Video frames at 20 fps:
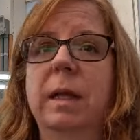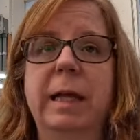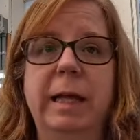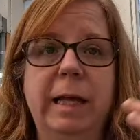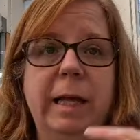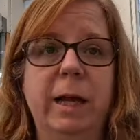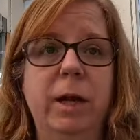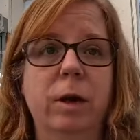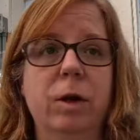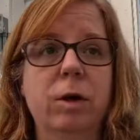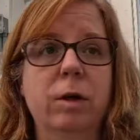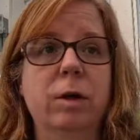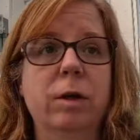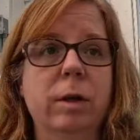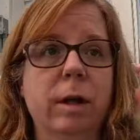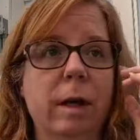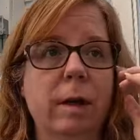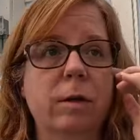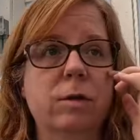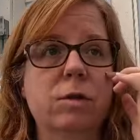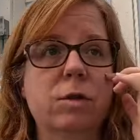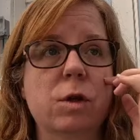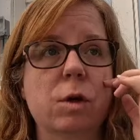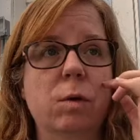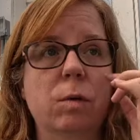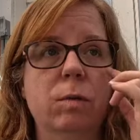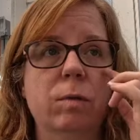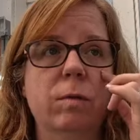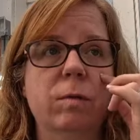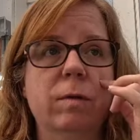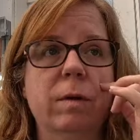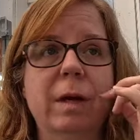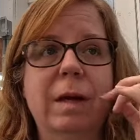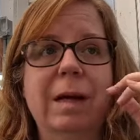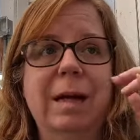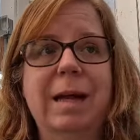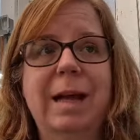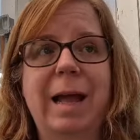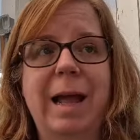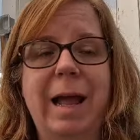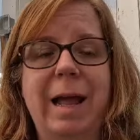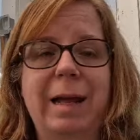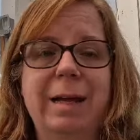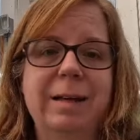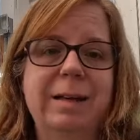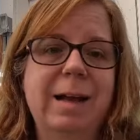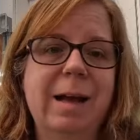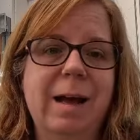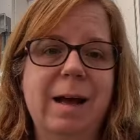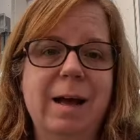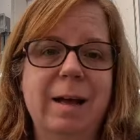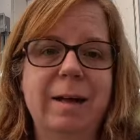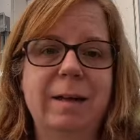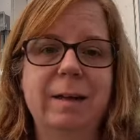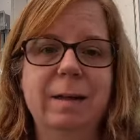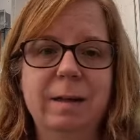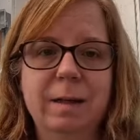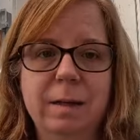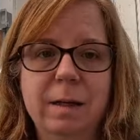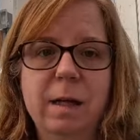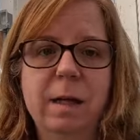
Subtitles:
here, like zone 8, 9.